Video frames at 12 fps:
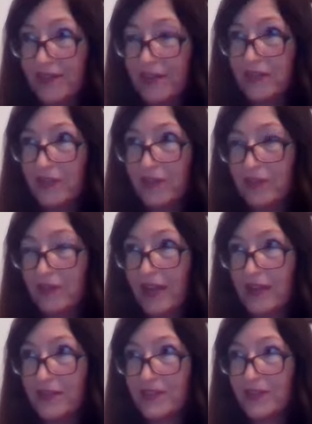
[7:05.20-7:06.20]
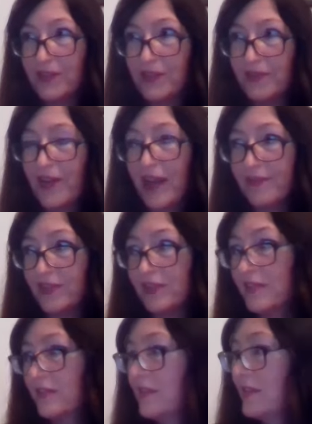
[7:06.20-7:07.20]
any energy of
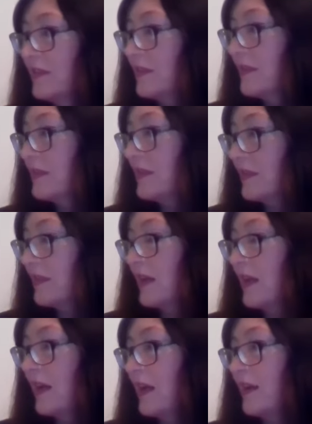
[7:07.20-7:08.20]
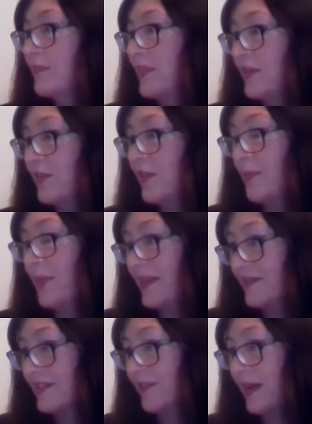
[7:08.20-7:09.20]
heaven in our
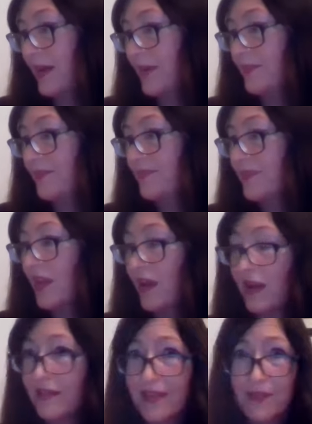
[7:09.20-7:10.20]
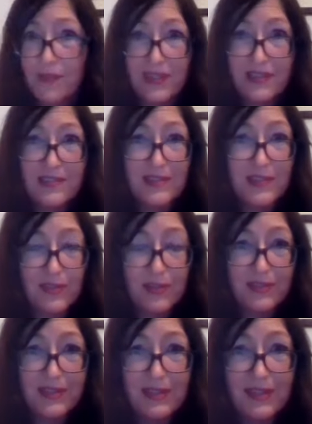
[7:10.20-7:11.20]
pentagram, and then we stood
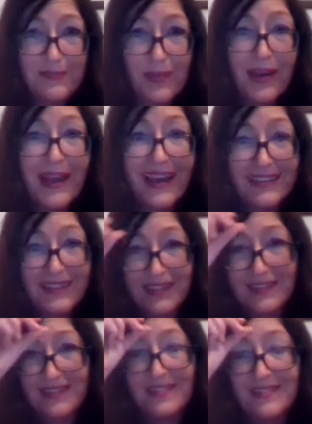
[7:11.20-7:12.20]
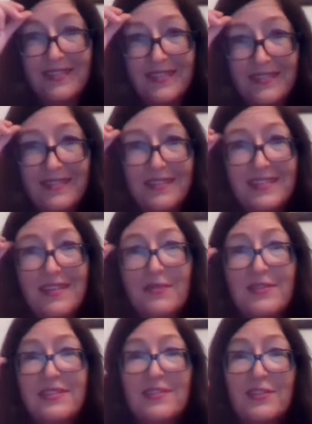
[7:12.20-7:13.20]
on the planet. So
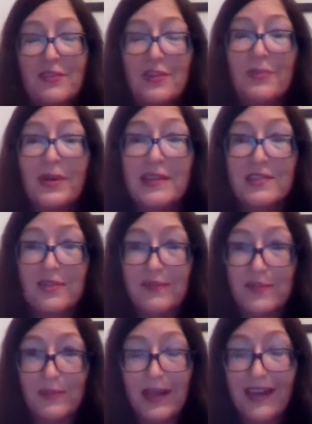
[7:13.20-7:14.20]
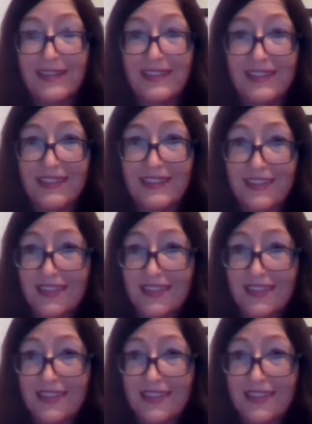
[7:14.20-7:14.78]
we stood on a picture of the planet